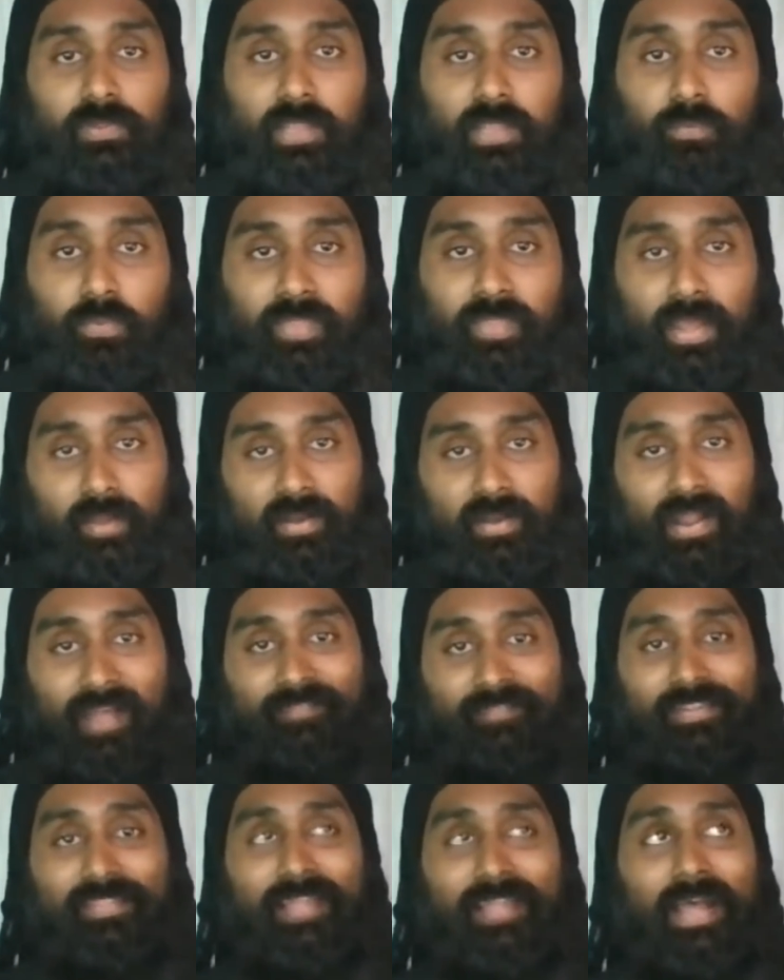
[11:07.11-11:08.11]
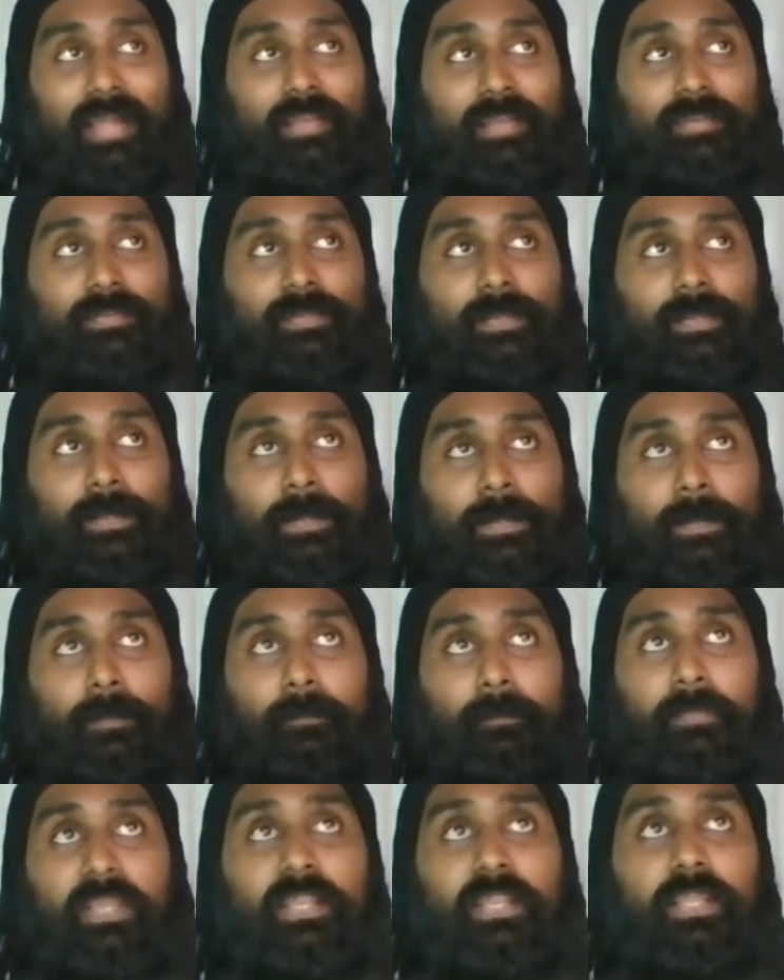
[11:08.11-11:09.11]
And without having that
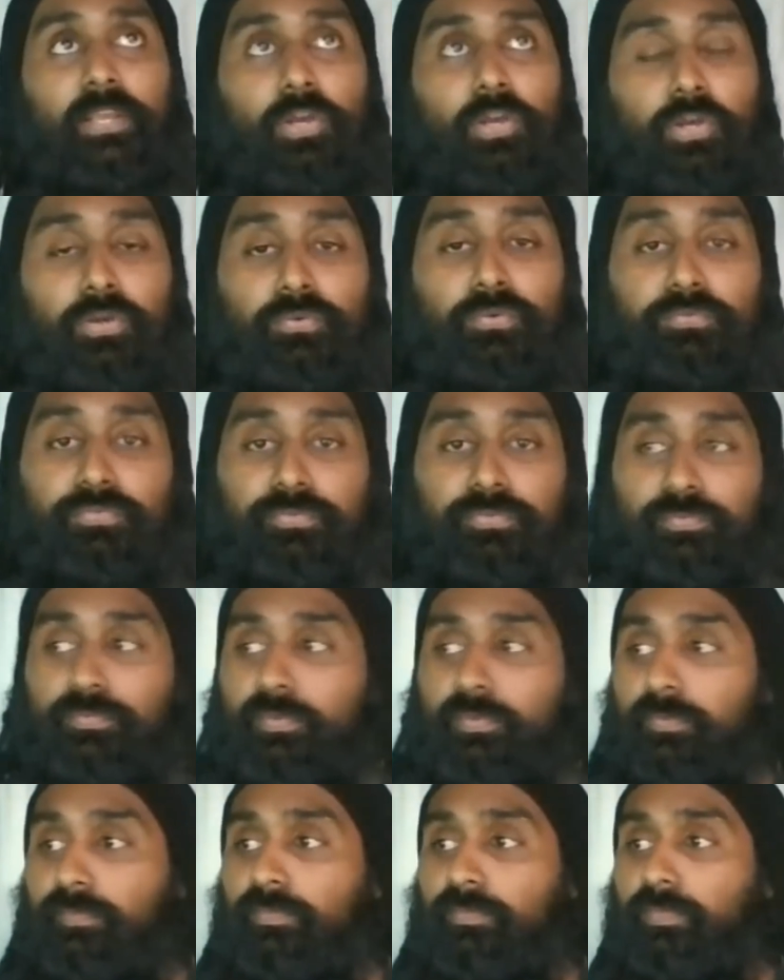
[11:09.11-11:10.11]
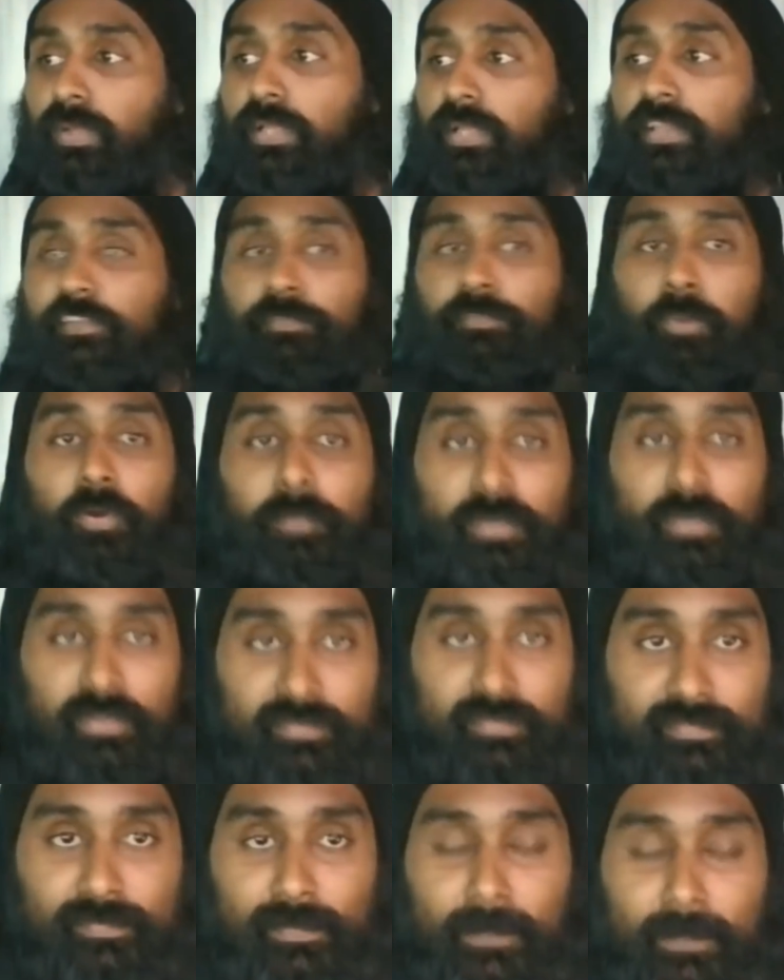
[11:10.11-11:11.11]
meaning of, I guess,
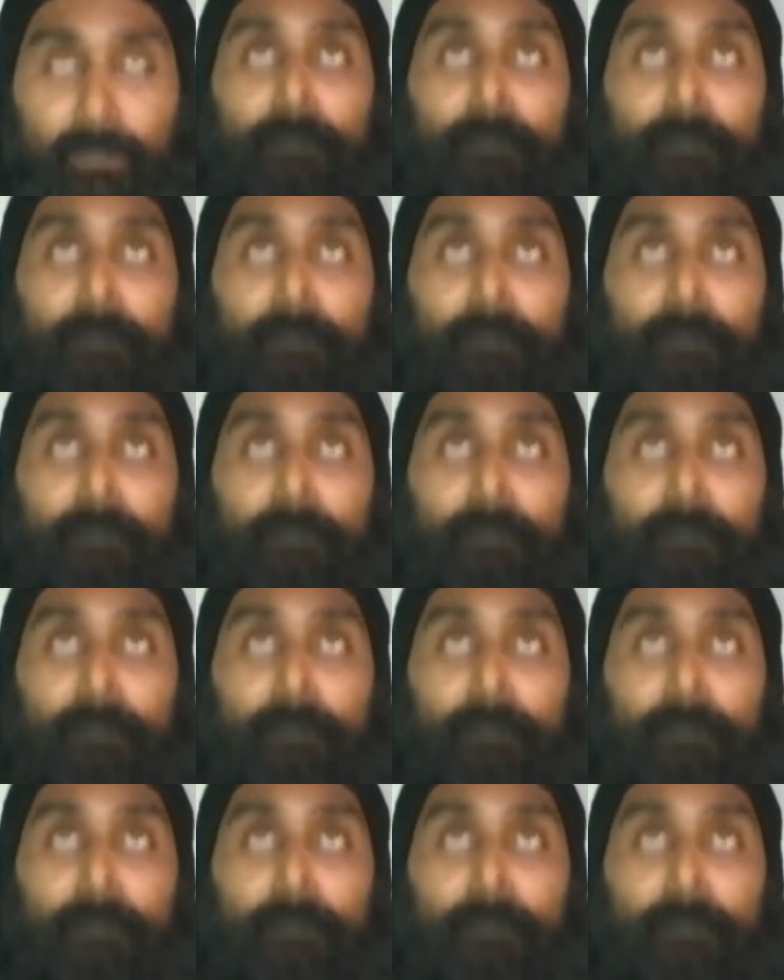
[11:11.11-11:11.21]
purpose,